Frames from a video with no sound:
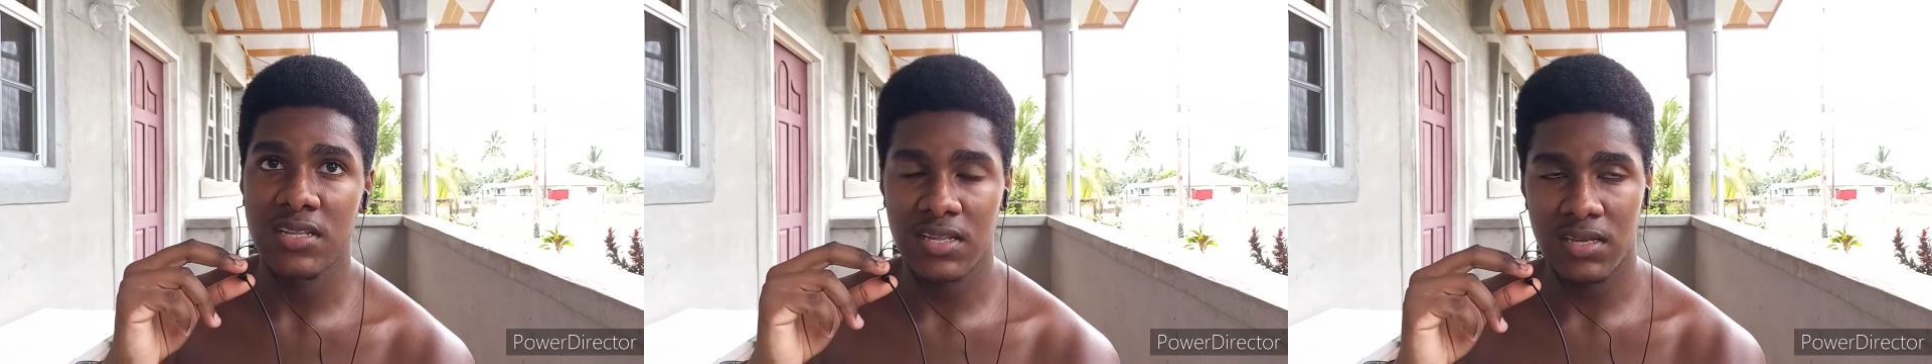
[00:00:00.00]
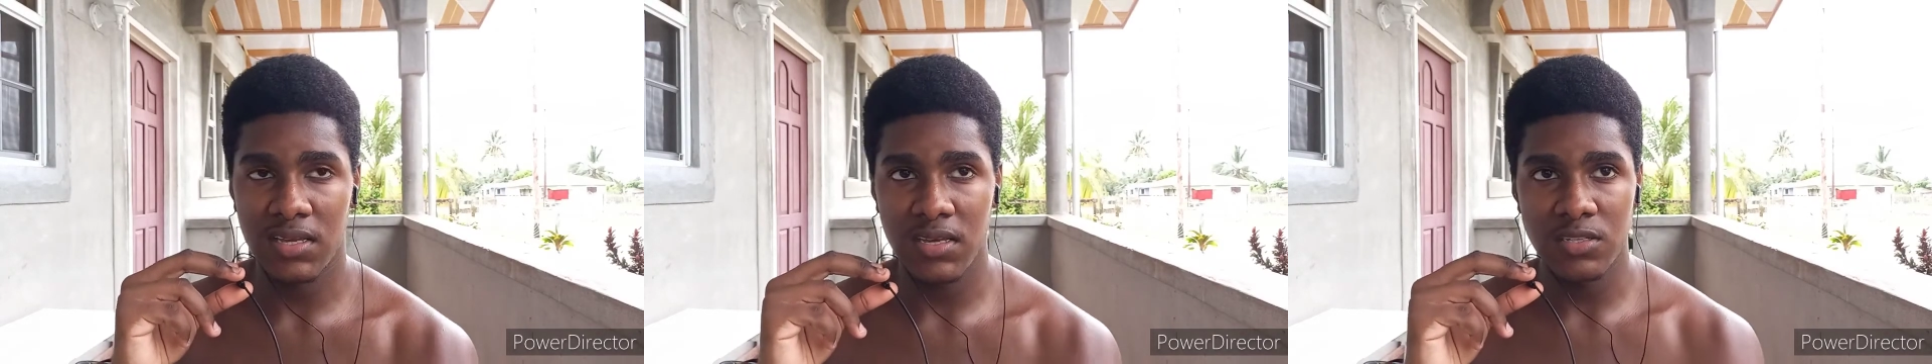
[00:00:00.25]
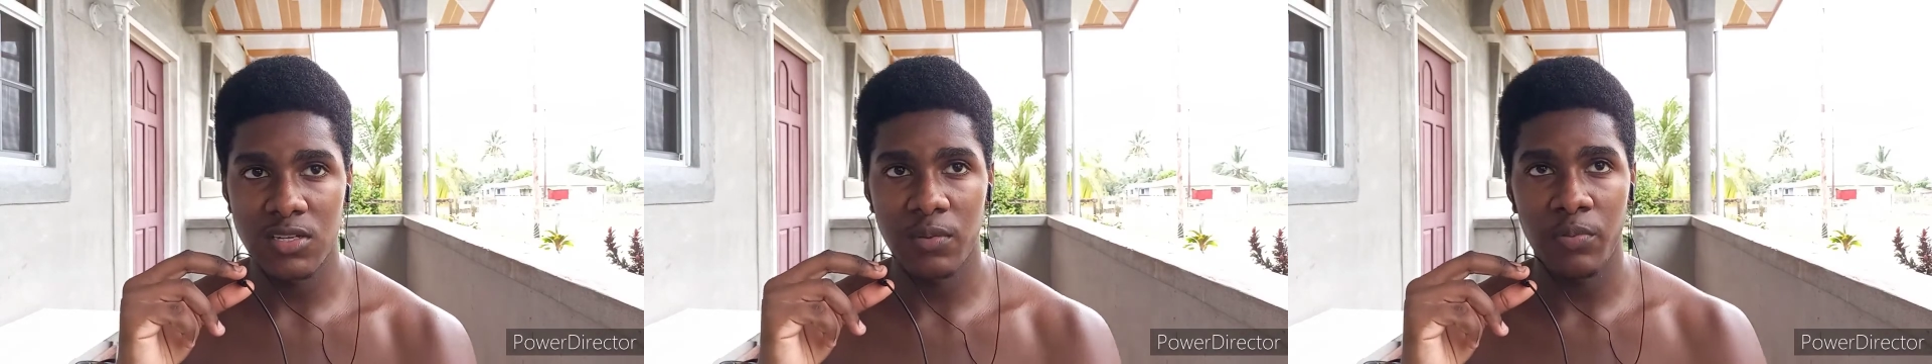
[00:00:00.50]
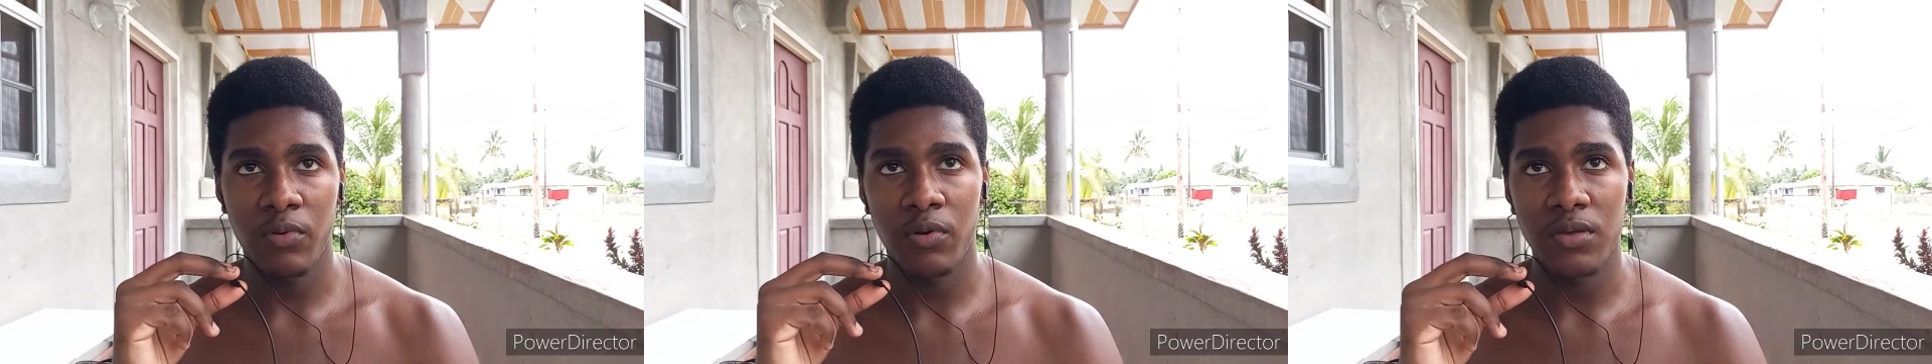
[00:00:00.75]
clingy to the
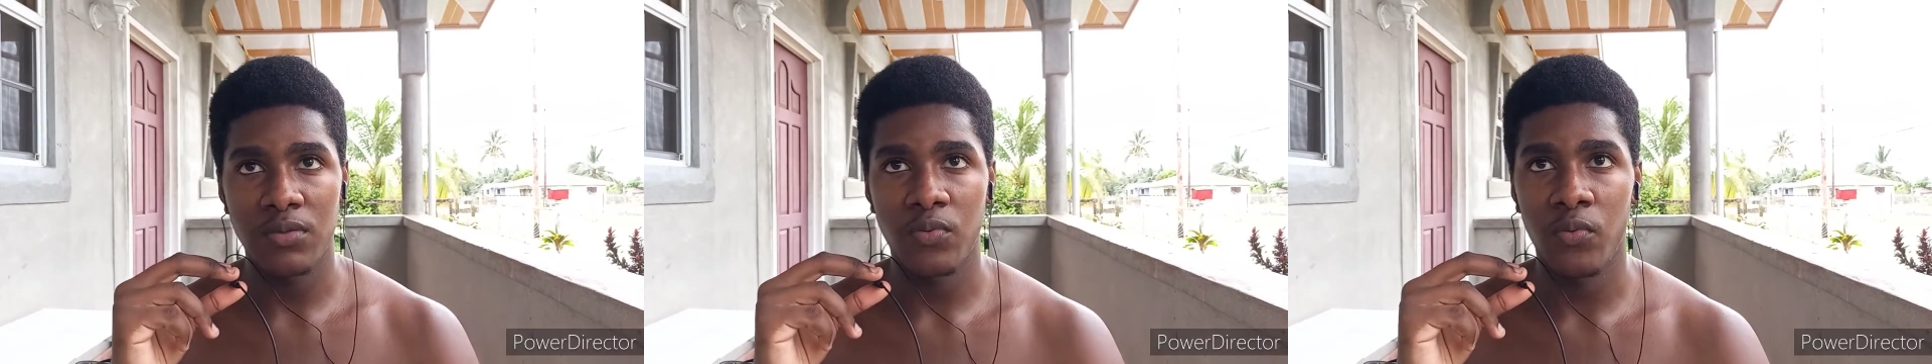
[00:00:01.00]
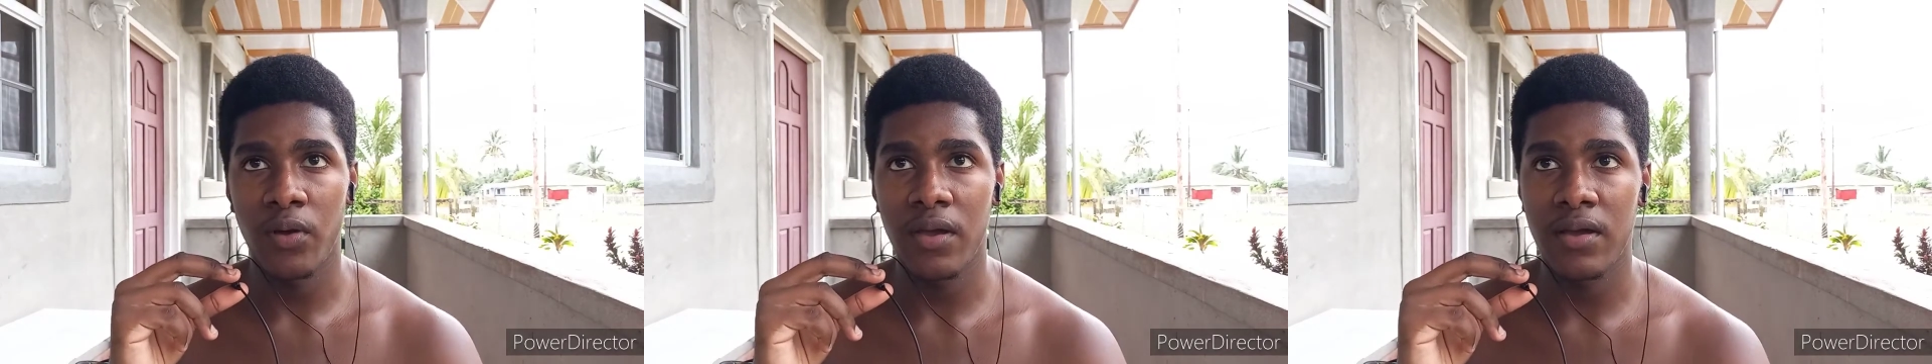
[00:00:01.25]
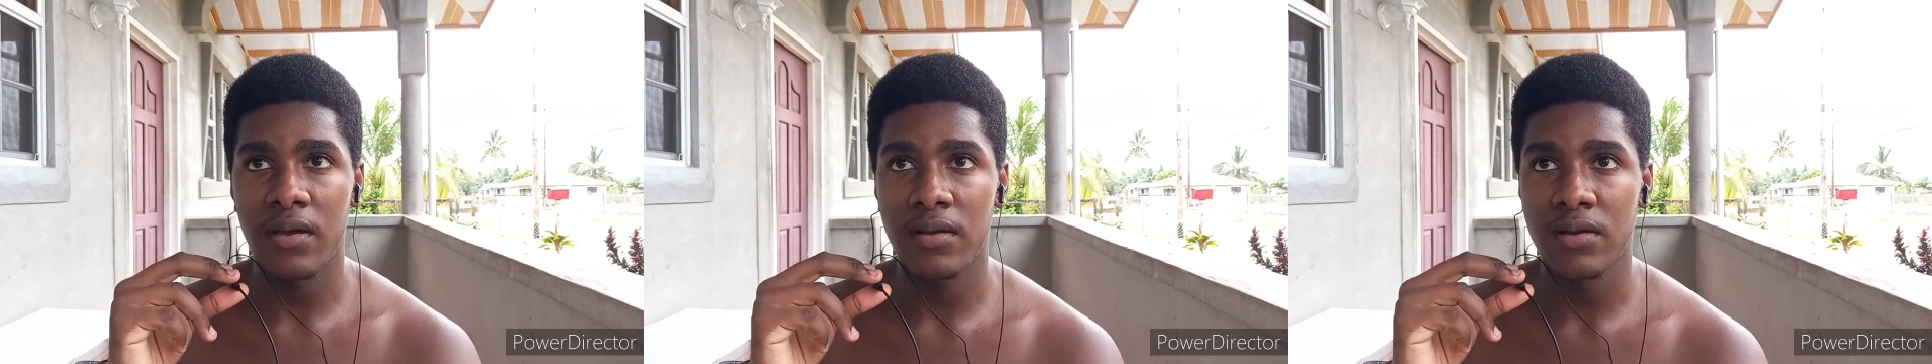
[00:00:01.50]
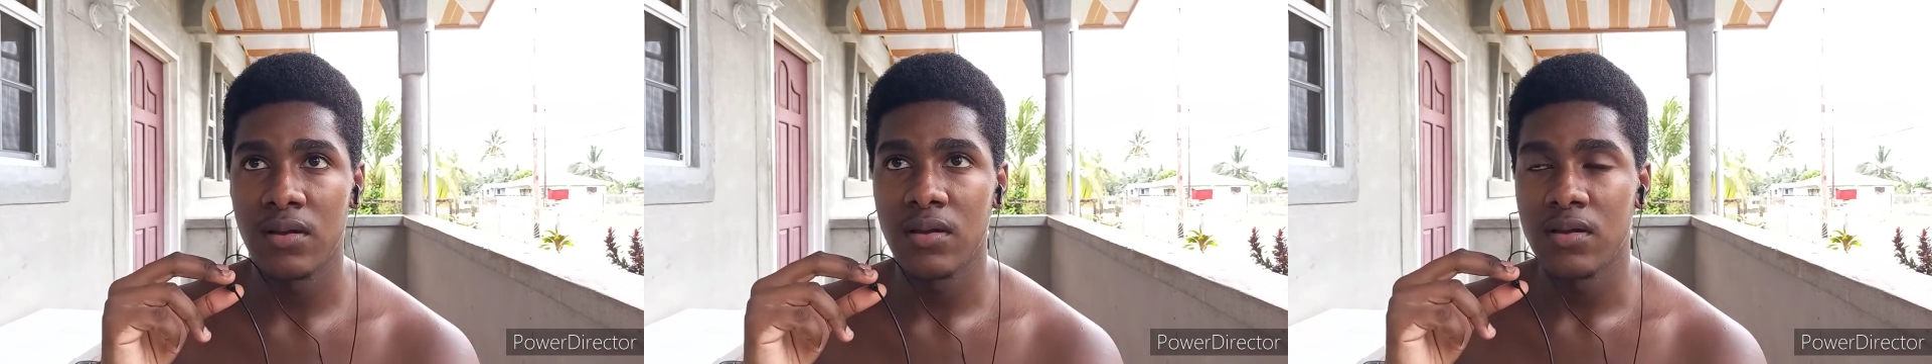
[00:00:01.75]
point where